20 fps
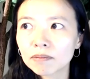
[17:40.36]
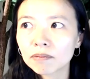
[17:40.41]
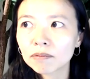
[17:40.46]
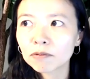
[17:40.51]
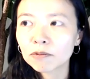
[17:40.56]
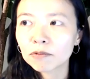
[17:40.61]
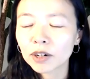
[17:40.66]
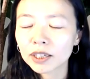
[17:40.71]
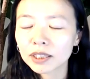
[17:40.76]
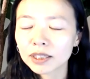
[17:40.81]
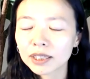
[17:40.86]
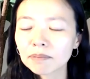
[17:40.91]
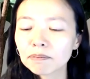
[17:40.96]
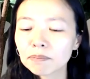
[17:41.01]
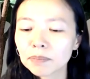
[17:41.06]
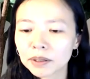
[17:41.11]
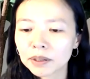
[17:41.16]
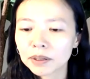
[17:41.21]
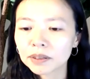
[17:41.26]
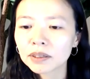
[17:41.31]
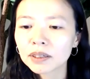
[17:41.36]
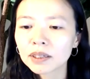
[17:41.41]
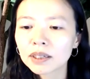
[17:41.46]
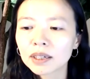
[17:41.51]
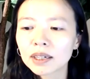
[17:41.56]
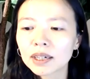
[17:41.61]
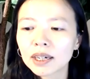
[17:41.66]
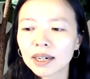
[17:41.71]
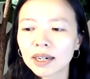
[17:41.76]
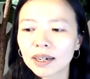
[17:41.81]
for example,
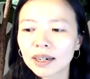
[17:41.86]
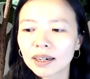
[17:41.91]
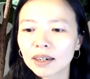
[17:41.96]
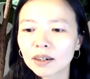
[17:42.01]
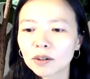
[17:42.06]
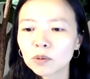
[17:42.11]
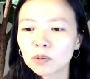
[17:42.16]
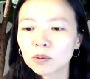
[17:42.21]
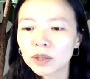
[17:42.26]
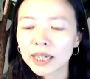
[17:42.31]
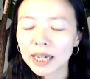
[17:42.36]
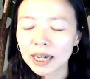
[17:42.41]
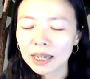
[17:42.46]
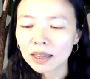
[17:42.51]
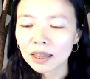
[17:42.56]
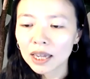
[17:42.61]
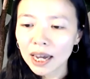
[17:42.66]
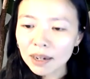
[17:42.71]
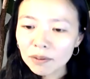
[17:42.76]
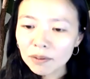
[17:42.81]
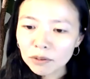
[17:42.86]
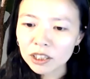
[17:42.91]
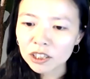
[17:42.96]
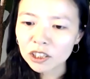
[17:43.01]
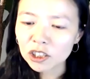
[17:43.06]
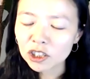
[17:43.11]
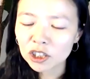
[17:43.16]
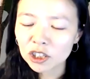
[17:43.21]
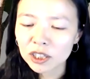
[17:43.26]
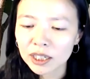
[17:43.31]
we can
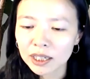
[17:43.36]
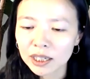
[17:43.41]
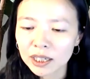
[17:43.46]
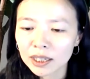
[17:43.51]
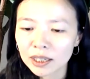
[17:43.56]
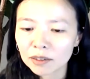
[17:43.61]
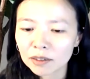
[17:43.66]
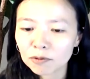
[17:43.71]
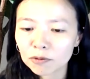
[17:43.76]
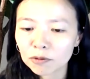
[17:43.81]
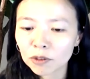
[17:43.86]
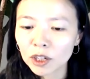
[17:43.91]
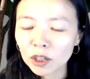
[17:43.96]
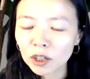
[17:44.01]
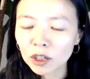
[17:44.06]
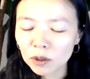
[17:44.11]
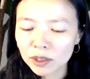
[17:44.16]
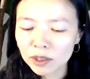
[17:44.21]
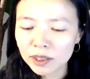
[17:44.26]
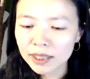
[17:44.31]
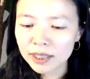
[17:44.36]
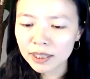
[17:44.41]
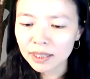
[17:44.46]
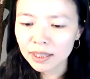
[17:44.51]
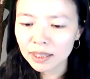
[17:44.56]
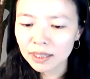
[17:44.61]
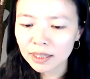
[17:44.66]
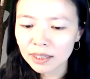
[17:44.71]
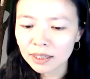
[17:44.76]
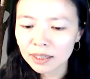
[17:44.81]
leverage the
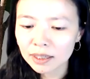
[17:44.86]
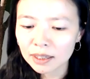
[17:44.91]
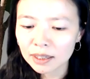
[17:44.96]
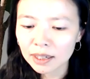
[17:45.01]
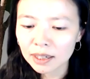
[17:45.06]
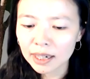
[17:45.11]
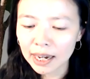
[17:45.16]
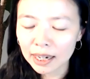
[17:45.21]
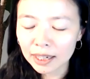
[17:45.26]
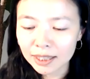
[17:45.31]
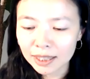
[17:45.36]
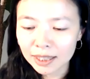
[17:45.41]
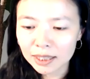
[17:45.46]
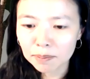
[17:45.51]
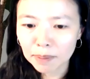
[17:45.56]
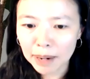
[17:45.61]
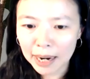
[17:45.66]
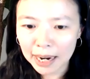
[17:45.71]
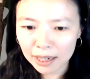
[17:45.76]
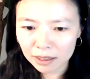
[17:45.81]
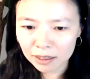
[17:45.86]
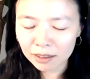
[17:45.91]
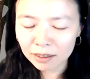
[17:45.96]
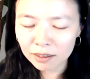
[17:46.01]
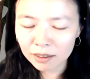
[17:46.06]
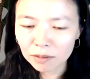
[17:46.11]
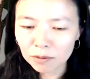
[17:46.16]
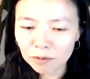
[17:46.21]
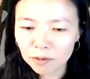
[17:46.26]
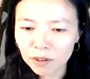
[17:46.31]
frequency access
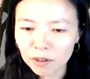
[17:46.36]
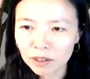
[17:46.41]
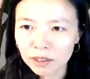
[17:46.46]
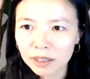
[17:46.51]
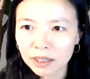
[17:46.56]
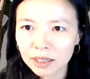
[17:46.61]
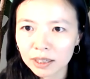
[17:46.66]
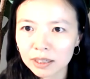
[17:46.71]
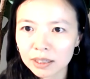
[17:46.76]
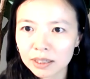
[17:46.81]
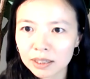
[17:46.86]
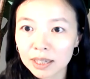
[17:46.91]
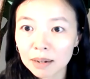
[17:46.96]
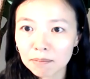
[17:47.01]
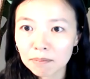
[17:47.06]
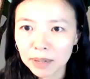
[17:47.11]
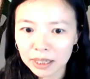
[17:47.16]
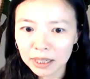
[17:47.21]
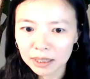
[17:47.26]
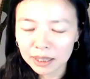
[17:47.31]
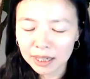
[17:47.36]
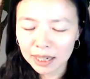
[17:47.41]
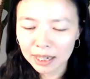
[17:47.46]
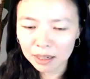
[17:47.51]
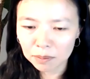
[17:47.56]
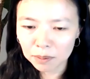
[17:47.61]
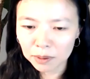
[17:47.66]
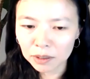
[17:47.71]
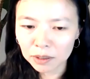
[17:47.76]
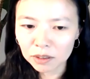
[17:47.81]
pattern for these embedding
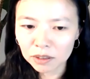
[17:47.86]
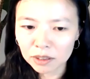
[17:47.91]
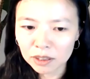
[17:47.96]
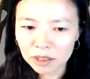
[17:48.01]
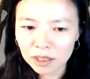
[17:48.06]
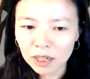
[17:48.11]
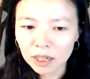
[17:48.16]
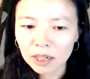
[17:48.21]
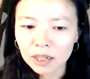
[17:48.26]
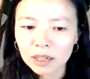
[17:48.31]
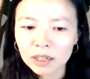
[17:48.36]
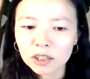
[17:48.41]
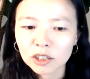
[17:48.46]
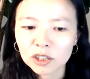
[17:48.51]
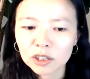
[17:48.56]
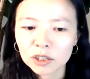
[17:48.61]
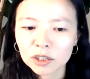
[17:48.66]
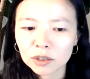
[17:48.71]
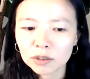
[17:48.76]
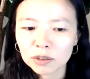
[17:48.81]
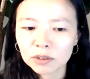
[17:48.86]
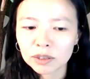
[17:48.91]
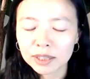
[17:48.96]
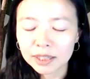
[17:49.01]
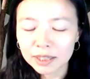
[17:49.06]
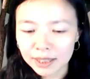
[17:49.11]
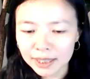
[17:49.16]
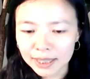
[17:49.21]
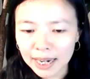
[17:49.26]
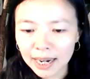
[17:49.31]
tables to
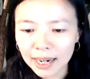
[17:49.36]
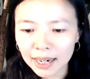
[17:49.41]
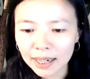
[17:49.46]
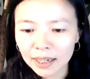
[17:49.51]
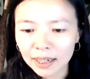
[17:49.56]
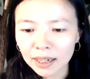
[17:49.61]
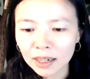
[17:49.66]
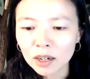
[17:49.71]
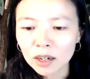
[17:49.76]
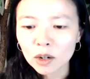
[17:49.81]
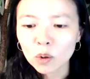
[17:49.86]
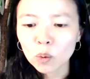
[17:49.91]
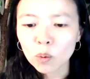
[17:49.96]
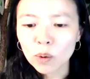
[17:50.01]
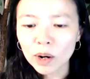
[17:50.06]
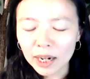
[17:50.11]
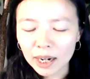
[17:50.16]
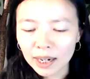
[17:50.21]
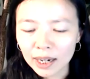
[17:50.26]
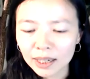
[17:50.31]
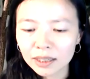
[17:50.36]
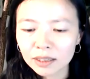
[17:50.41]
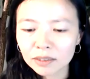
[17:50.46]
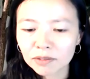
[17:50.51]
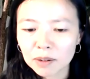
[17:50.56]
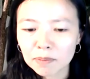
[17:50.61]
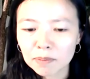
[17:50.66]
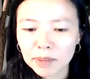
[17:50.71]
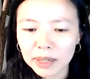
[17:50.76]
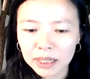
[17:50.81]
decide what kind of
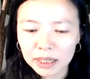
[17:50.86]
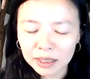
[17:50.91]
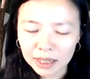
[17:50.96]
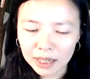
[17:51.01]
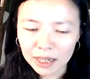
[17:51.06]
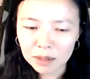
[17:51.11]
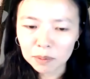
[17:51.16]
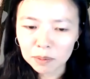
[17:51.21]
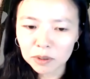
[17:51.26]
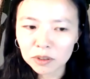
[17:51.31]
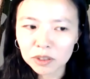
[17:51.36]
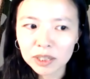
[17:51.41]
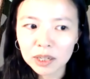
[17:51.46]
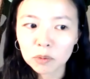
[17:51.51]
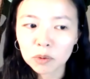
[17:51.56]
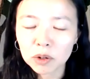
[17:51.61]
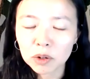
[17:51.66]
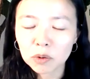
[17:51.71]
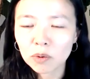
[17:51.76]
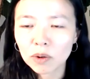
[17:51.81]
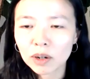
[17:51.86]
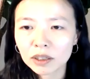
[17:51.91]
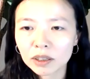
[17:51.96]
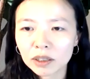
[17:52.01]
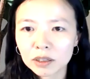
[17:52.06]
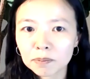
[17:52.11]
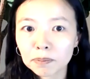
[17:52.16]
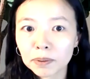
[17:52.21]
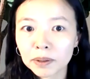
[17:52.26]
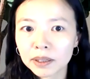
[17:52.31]
embedding tables that we want
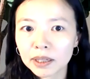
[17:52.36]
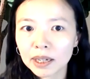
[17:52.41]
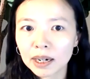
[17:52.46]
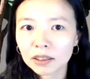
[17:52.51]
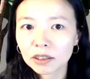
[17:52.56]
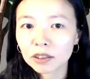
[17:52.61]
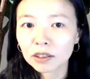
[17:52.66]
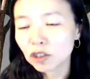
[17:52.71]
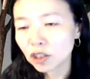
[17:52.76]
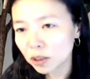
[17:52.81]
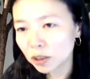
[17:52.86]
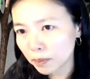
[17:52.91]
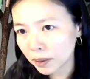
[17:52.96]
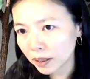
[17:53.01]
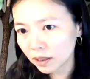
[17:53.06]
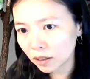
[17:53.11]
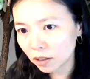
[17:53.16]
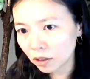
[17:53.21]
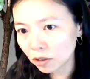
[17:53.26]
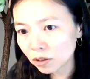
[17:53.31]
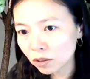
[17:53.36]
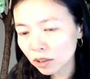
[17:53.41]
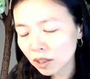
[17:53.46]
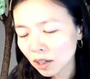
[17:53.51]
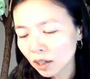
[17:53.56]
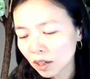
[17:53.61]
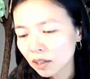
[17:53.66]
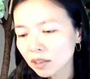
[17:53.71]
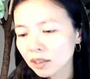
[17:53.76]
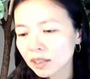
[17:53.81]
to put onto GPUs,
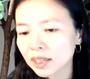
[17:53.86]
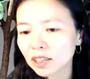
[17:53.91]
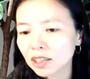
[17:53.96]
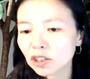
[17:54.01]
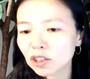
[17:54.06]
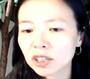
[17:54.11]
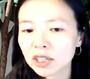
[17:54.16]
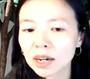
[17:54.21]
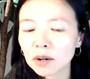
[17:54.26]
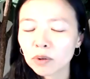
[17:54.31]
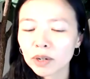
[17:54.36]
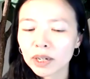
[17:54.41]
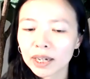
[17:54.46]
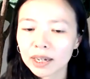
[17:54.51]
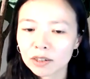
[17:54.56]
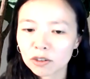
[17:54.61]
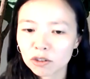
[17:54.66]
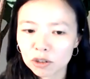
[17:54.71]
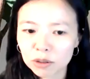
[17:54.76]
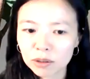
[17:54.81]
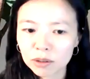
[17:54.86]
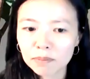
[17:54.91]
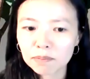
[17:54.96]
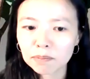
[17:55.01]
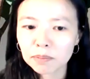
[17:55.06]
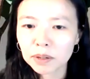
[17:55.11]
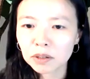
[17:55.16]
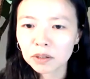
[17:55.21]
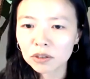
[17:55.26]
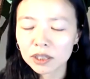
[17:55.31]
such that we can train
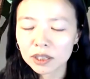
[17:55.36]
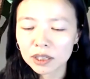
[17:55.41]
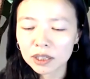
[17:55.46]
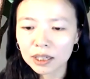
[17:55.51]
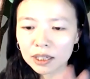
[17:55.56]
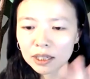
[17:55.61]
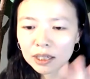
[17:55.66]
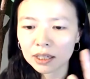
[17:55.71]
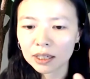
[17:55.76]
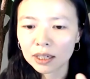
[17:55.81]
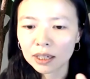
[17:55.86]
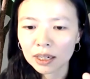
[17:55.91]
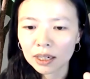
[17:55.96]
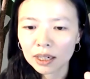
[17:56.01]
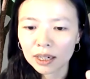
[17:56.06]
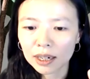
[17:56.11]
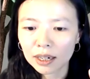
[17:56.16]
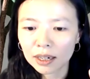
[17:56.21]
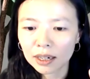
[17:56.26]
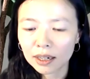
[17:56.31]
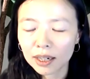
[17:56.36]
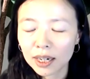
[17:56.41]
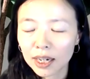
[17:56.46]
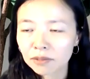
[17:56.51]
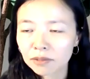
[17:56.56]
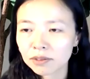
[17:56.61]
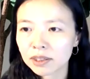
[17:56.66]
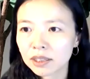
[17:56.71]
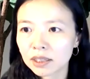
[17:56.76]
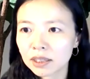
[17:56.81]
both the
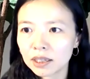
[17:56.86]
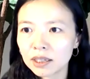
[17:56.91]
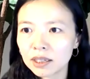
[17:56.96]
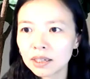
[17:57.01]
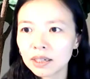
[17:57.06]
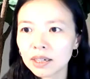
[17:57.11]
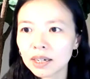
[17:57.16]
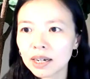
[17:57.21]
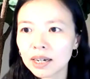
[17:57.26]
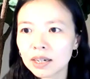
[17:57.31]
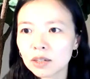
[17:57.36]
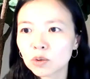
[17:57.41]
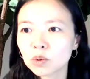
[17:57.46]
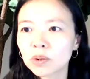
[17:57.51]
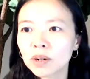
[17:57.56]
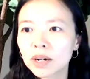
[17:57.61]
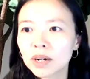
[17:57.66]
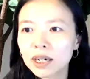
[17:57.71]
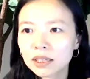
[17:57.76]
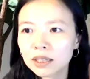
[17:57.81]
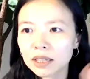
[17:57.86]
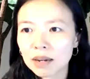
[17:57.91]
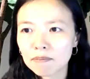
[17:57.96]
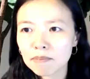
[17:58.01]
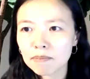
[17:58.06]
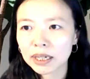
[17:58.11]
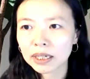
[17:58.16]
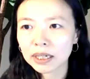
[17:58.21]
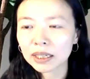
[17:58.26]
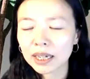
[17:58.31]
FC as well as the
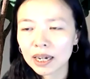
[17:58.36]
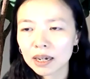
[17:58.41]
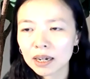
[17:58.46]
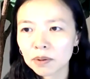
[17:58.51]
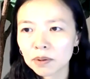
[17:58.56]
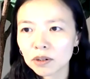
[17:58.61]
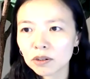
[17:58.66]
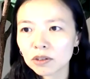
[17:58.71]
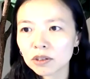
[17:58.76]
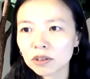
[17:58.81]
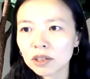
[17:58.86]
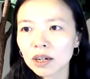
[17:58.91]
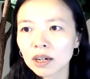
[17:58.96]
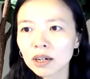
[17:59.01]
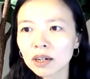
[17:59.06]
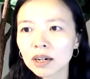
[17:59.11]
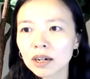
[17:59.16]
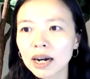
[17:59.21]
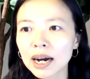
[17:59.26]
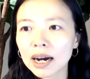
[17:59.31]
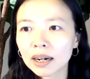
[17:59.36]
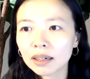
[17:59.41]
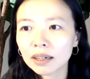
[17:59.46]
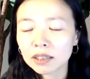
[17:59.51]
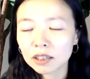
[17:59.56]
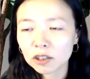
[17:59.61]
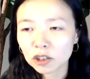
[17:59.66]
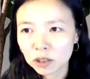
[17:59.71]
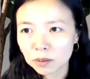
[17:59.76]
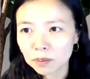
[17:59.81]
embedding tables on
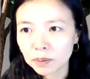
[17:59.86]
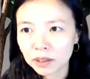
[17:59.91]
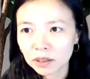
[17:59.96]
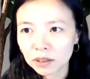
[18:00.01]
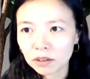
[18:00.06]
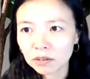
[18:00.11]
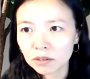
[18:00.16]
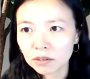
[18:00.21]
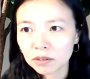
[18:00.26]
the GPU,